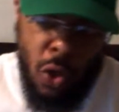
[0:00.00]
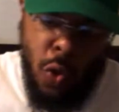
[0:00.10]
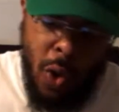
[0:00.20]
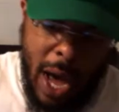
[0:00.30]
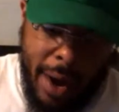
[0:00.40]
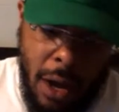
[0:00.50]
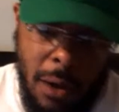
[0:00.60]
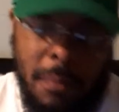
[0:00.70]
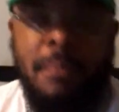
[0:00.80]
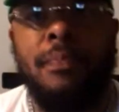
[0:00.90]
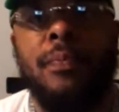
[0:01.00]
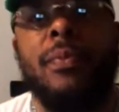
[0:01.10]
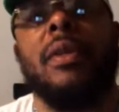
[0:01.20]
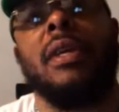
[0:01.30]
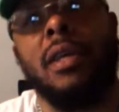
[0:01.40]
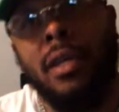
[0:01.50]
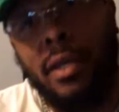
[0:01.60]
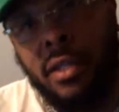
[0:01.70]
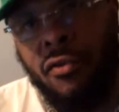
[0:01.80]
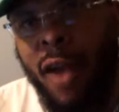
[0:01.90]
You got
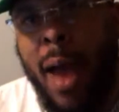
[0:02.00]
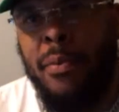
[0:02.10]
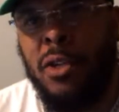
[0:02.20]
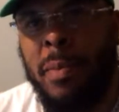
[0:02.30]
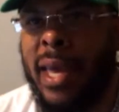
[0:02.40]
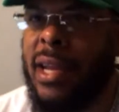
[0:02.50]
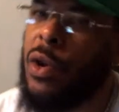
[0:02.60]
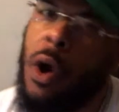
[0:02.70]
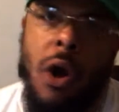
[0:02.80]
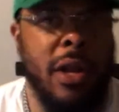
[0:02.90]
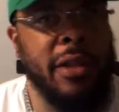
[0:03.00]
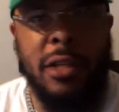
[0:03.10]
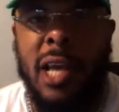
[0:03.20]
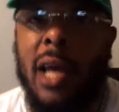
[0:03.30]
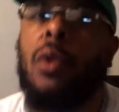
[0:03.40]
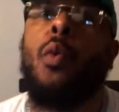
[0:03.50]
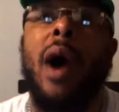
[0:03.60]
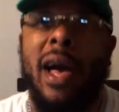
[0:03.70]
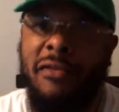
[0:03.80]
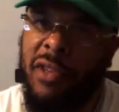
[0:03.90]
the rappers making it hard either. You got
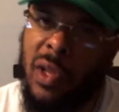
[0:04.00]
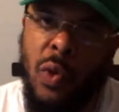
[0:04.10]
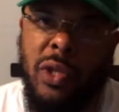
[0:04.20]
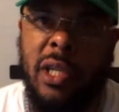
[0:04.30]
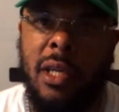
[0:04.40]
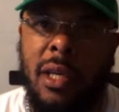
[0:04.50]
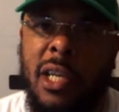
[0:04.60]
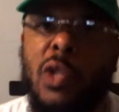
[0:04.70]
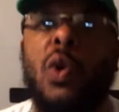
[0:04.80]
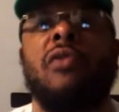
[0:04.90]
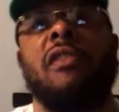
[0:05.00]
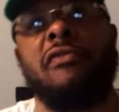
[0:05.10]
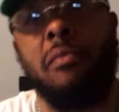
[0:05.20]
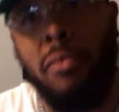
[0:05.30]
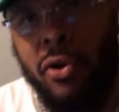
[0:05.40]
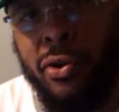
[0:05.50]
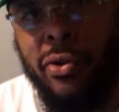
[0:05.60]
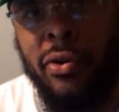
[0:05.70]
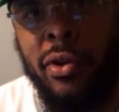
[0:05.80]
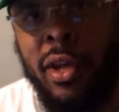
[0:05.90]
YFN Lucci, he's on the run for murder.
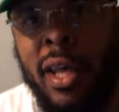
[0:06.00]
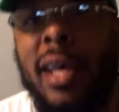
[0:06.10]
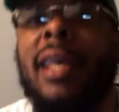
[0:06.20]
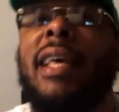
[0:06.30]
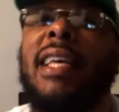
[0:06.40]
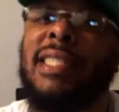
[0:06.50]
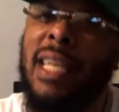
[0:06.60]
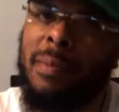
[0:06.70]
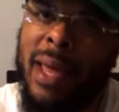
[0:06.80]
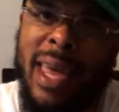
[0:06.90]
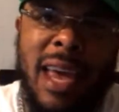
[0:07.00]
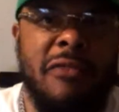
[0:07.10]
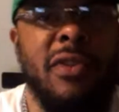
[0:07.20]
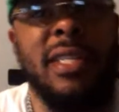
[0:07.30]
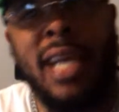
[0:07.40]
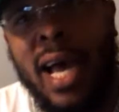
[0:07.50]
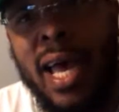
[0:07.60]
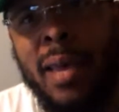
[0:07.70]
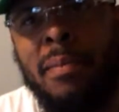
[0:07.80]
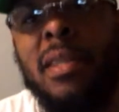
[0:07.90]
It seemed like every
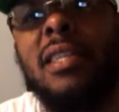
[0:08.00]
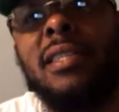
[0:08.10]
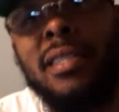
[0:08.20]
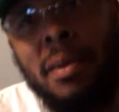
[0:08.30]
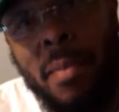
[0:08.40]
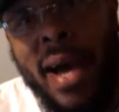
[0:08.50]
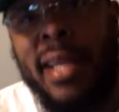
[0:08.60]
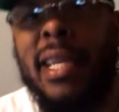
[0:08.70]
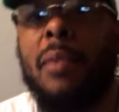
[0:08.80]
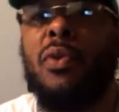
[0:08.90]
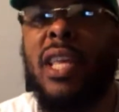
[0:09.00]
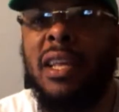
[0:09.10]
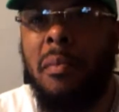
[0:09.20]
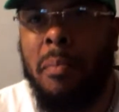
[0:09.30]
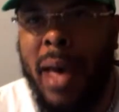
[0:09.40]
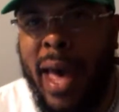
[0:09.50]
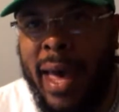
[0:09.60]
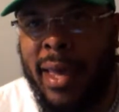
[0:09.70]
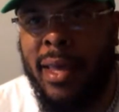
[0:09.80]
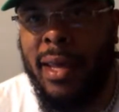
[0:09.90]
time somebody's able to get a
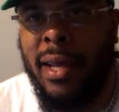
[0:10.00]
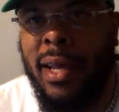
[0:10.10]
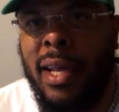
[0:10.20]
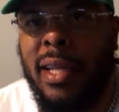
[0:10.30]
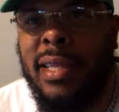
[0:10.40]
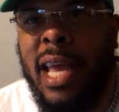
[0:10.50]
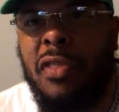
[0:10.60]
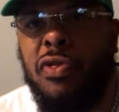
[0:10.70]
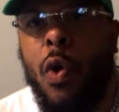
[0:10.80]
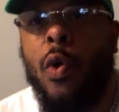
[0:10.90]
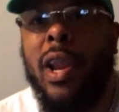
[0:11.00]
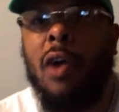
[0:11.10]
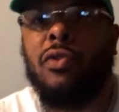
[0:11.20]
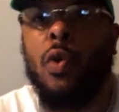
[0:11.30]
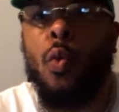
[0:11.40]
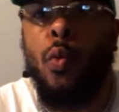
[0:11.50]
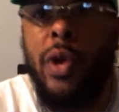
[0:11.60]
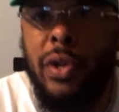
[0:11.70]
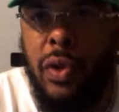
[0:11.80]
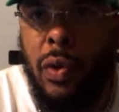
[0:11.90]
bag, they throw it out the
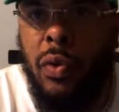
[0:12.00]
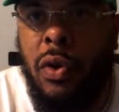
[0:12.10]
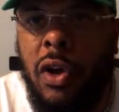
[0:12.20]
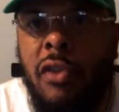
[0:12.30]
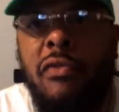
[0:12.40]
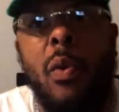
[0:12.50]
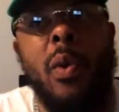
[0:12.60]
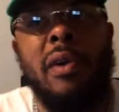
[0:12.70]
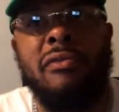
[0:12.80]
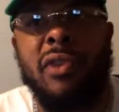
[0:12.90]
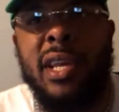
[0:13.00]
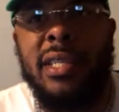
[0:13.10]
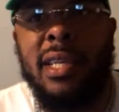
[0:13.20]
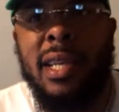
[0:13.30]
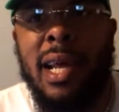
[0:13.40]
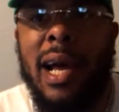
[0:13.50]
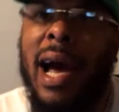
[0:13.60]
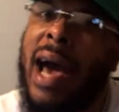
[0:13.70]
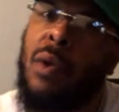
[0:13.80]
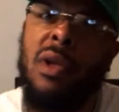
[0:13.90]
window. For what reason?
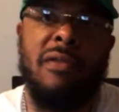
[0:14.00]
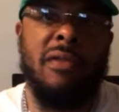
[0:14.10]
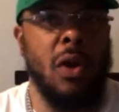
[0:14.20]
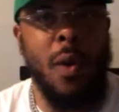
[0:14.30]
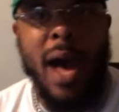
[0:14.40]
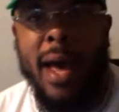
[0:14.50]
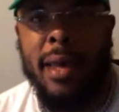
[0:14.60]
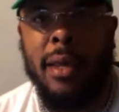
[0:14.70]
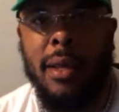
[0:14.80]
I don't even know why.